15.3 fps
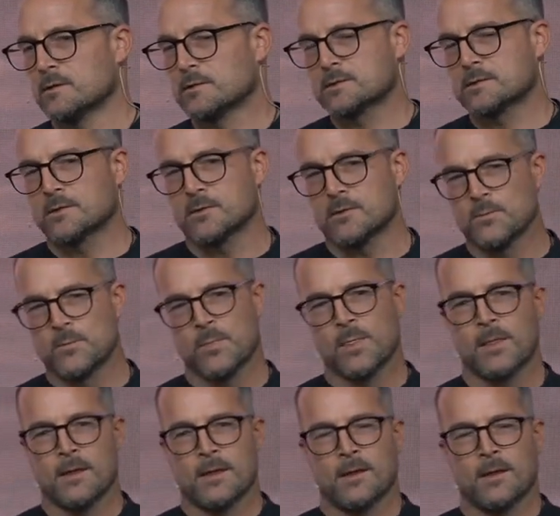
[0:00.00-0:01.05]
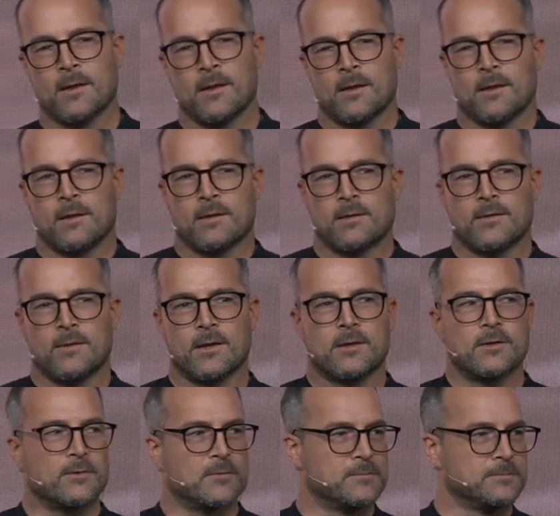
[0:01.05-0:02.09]
So
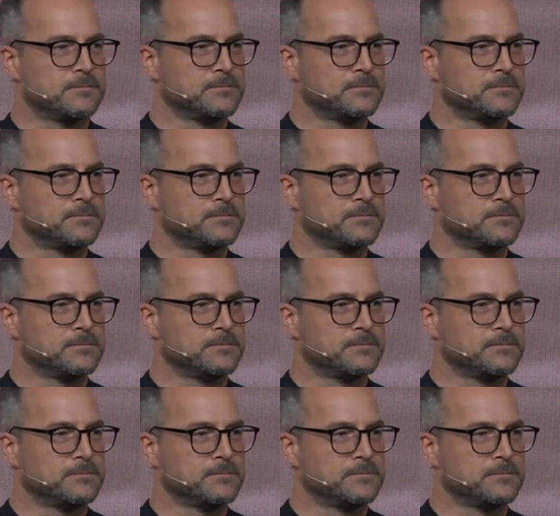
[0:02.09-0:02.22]
thank you.